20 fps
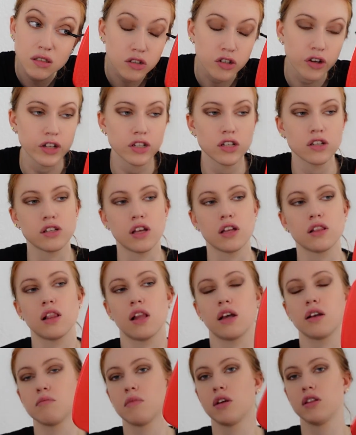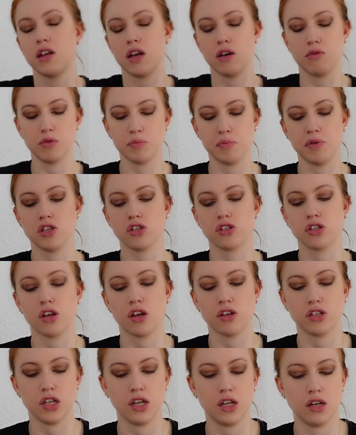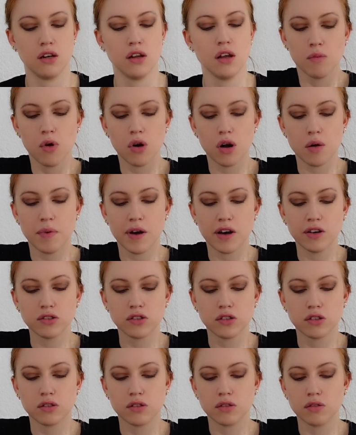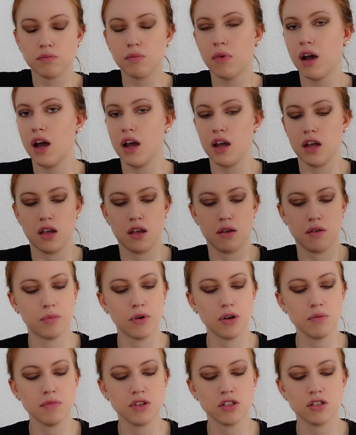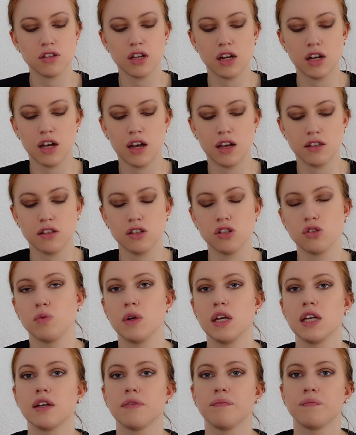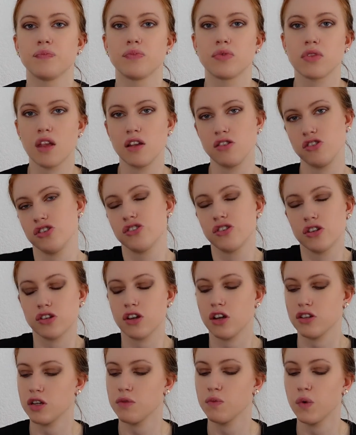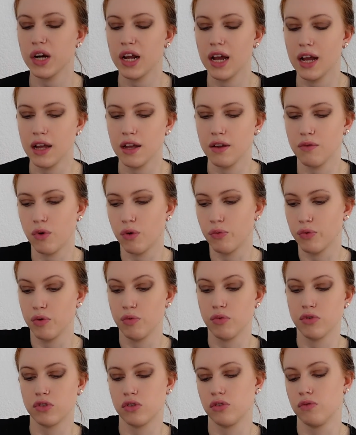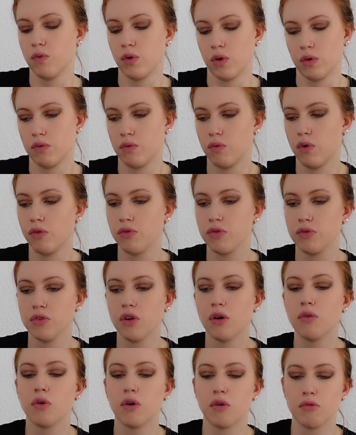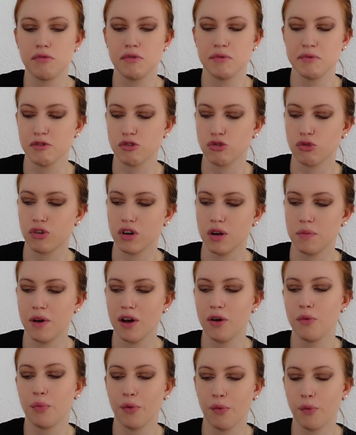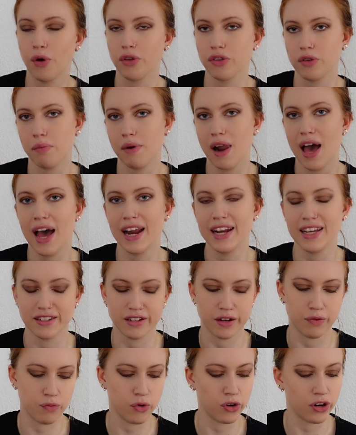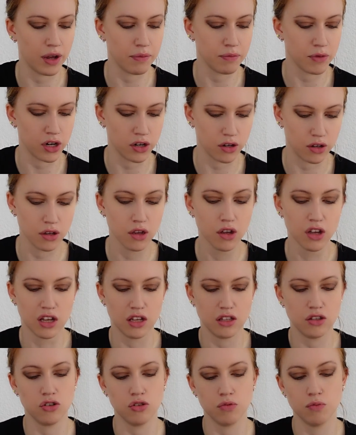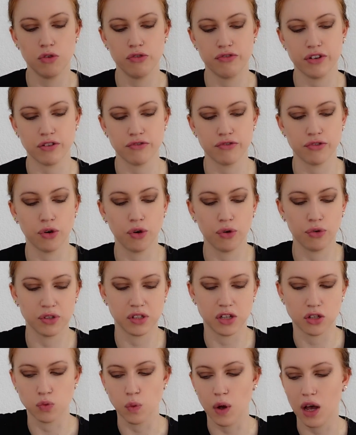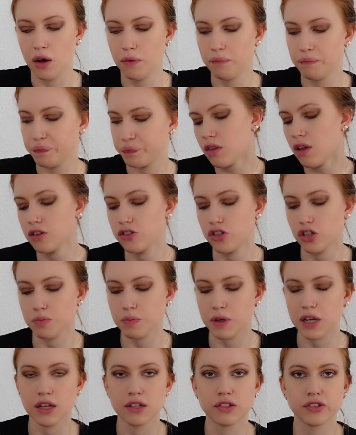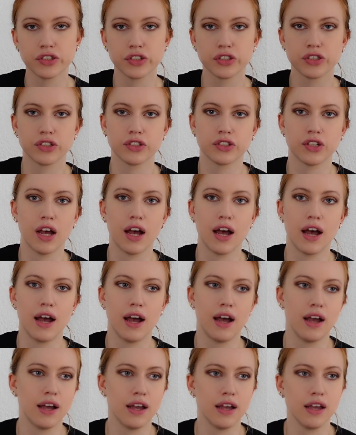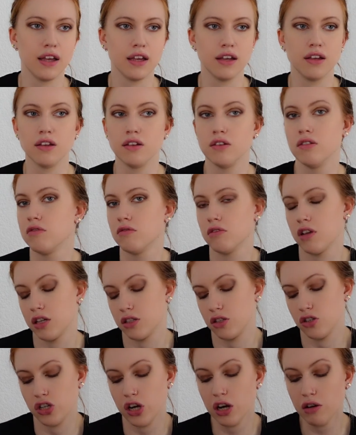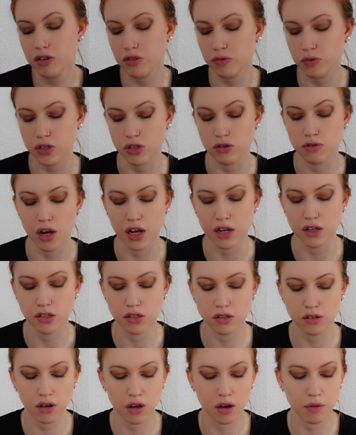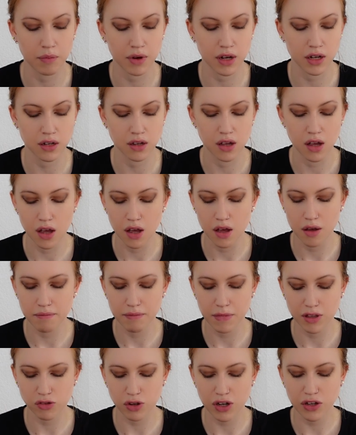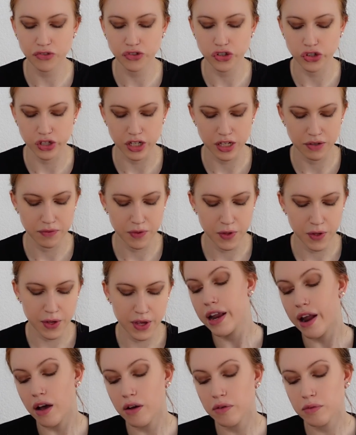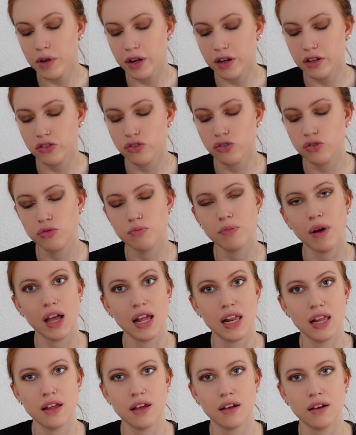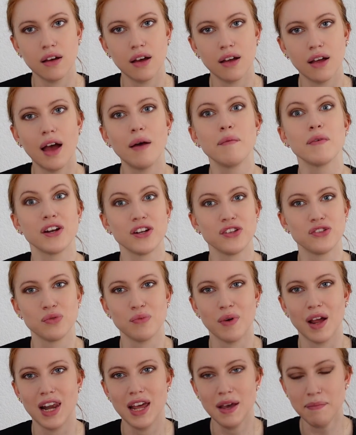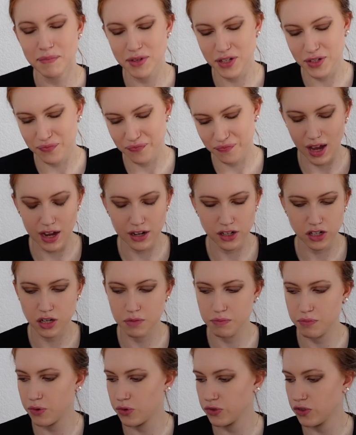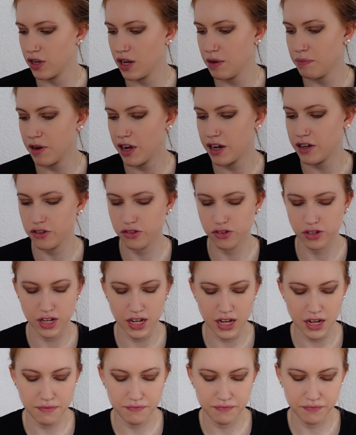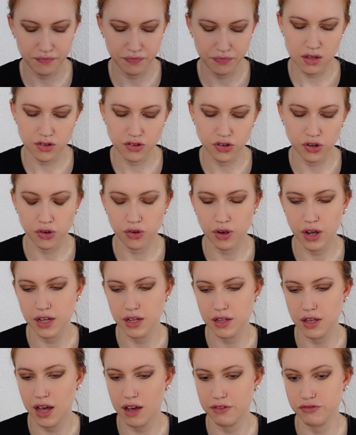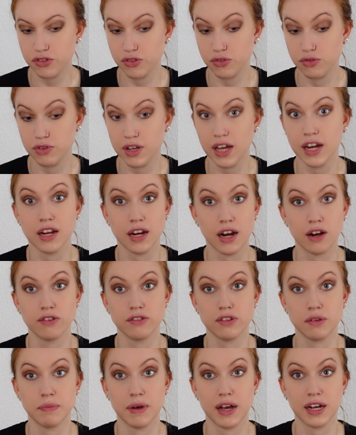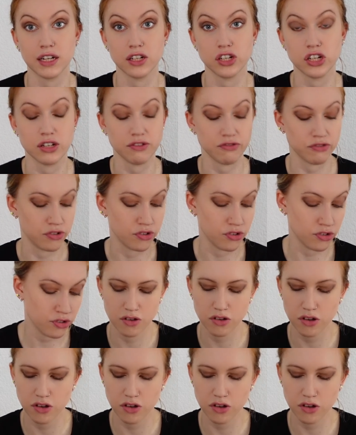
So as I said, like Monday I will be discussing more about my appointments that I had this week. I'm just discussing not what we were talking about, but what the plan is and what I'm gonna do moving forward as well. Just because I like to share it with you guys on my mental health journey. Now I'm gonna do my lips. I actually bought a lip liner today, so I have to get it out of the packaging first.